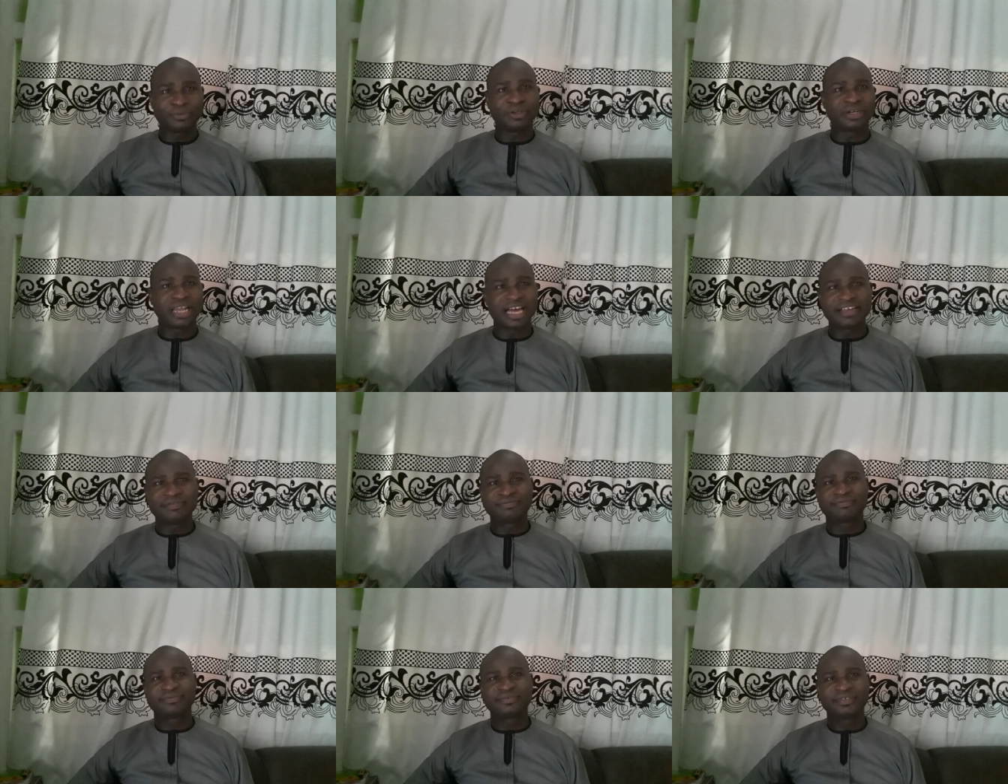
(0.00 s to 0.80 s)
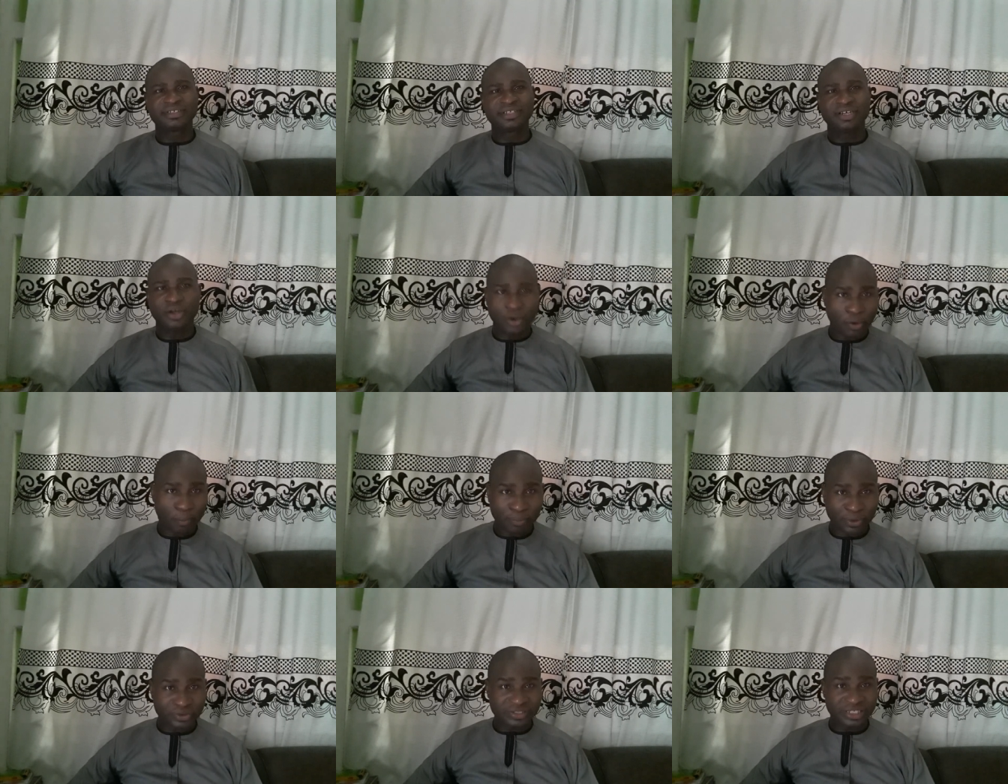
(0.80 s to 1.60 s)
your life.
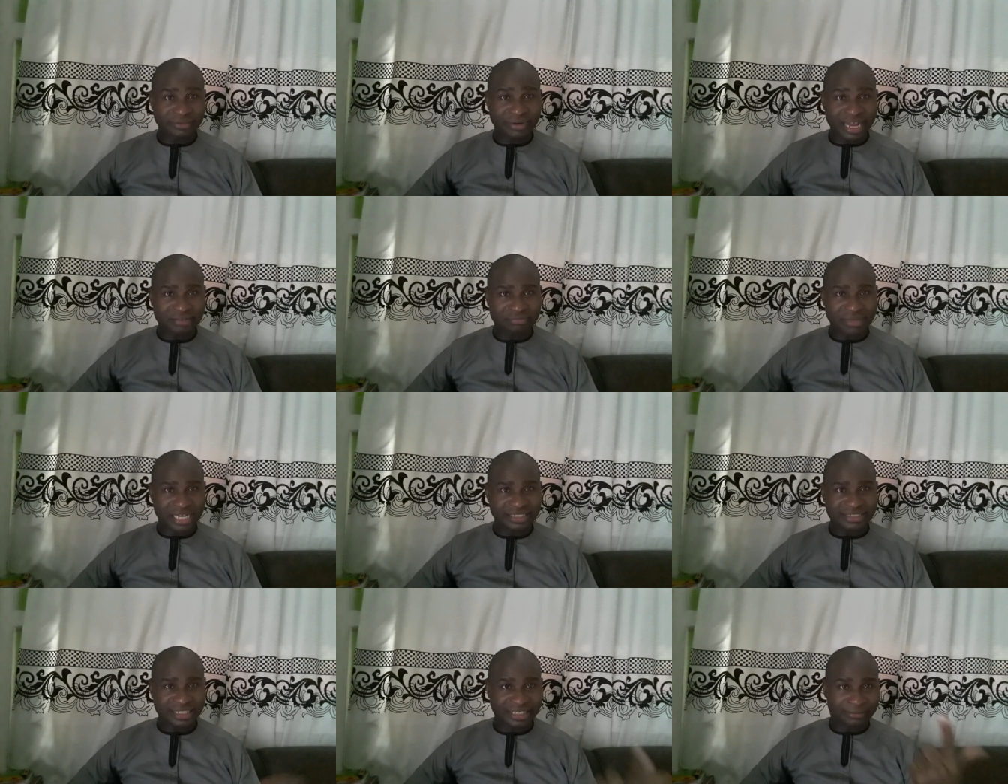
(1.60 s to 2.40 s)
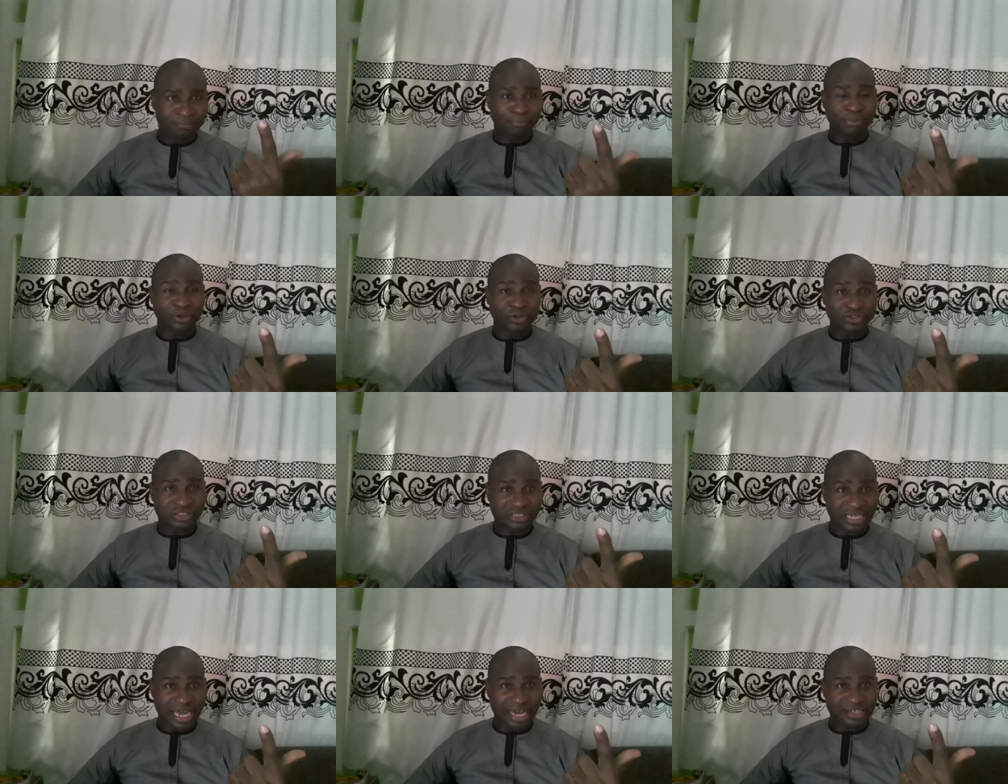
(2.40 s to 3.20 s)
Plus a right mindset,
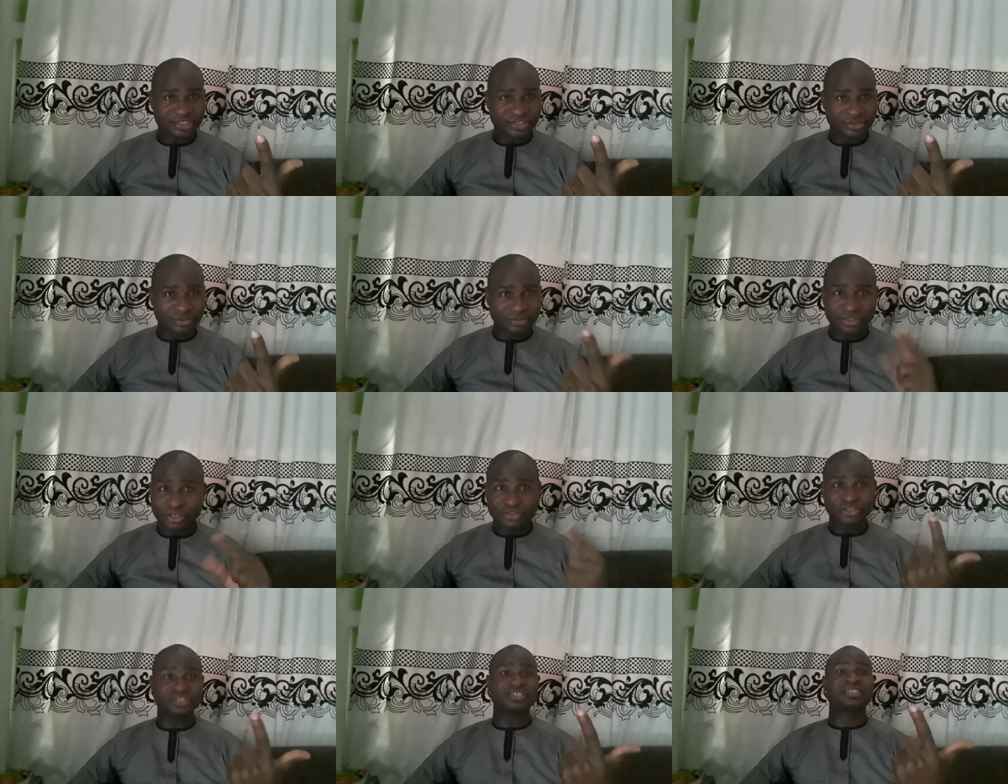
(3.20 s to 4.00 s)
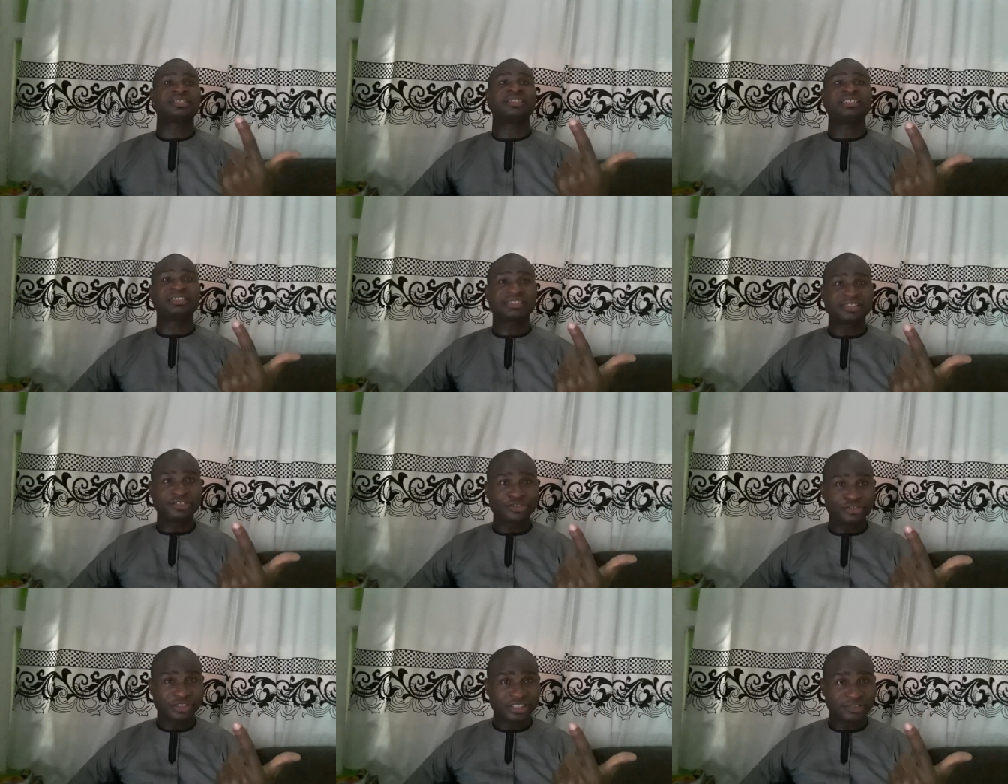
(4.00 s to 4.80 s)
plus action. Not just listening
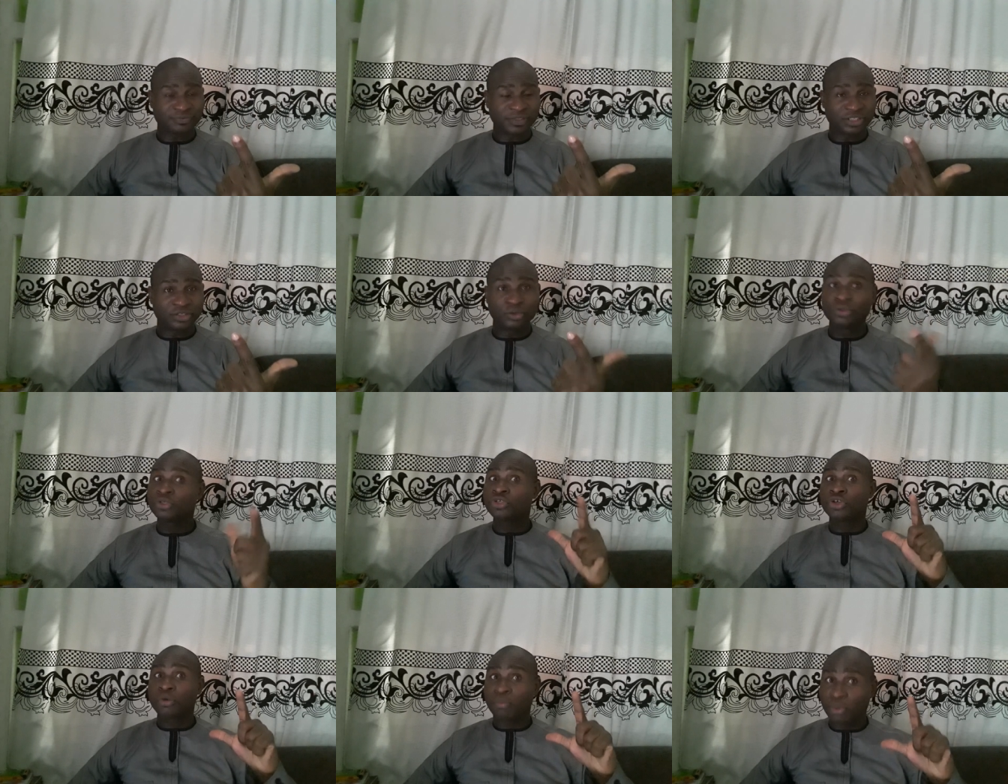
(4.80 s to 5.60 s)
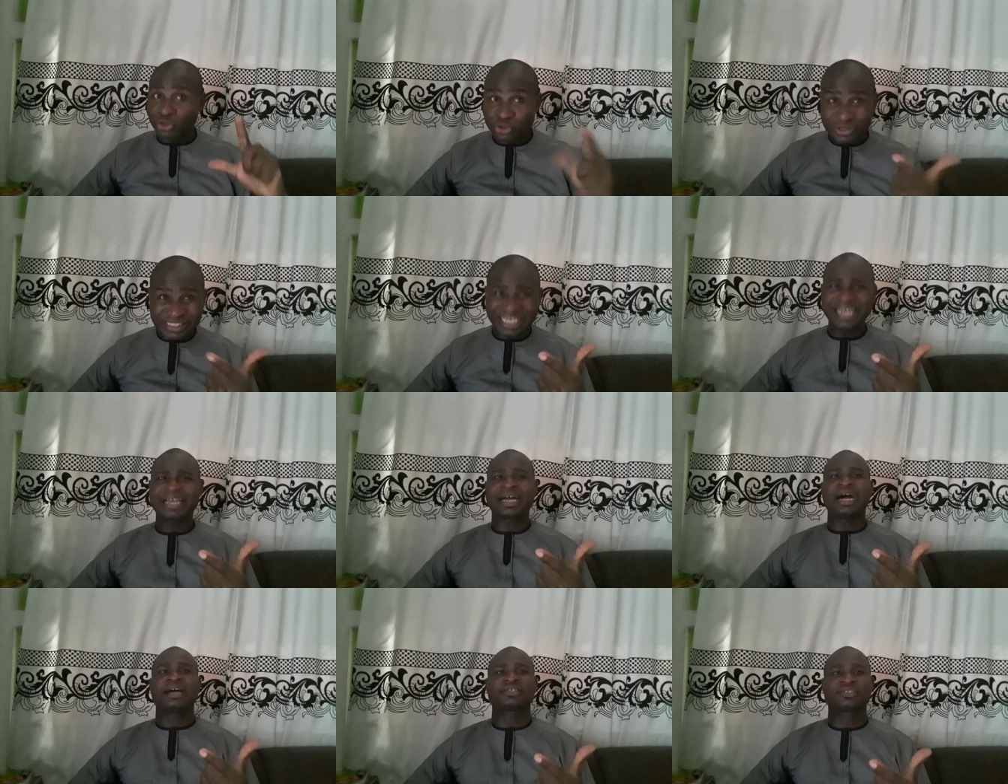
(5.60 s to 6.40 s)
to this video, but you take
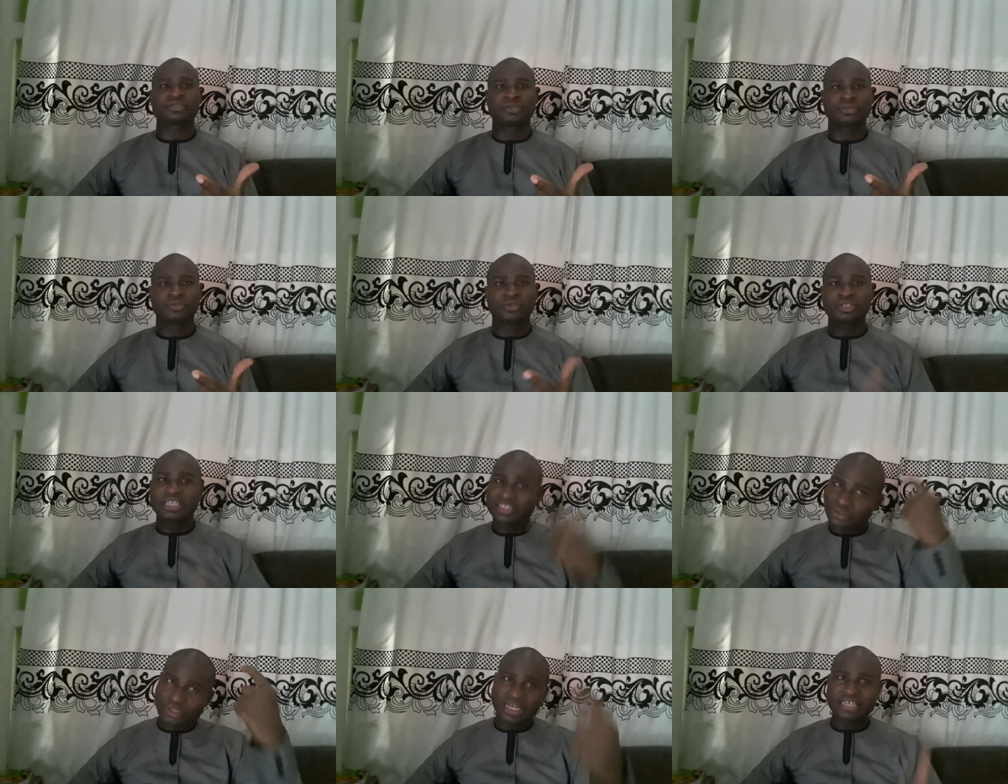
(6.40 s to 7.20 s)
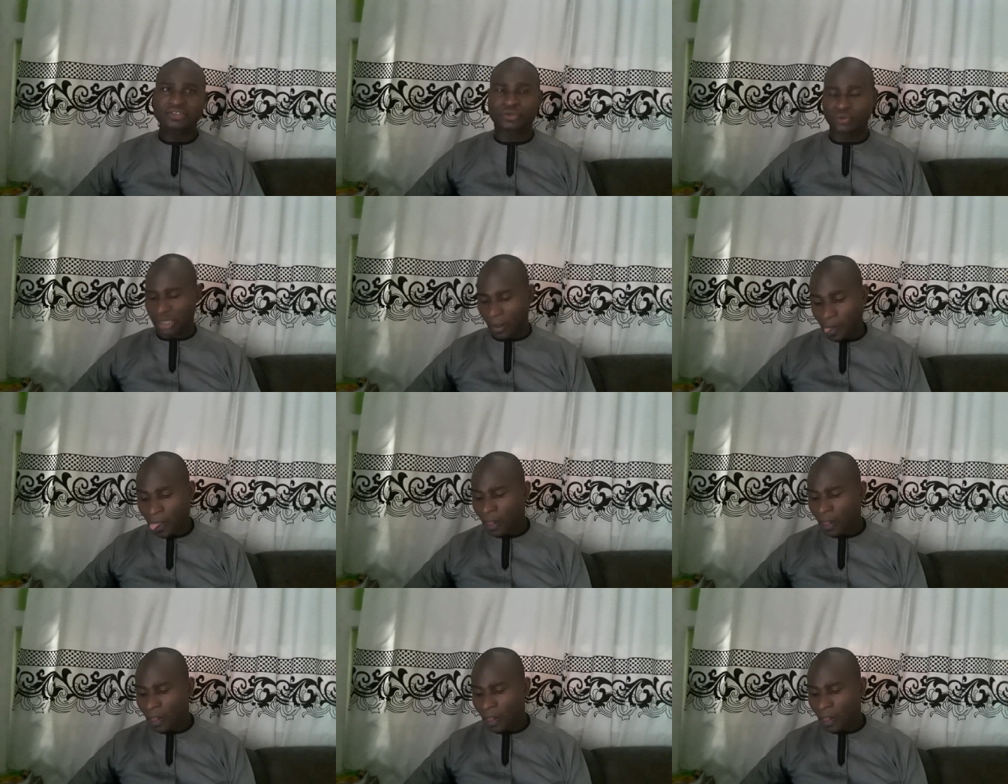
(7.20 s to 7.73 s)
action. Okay, so let's go now.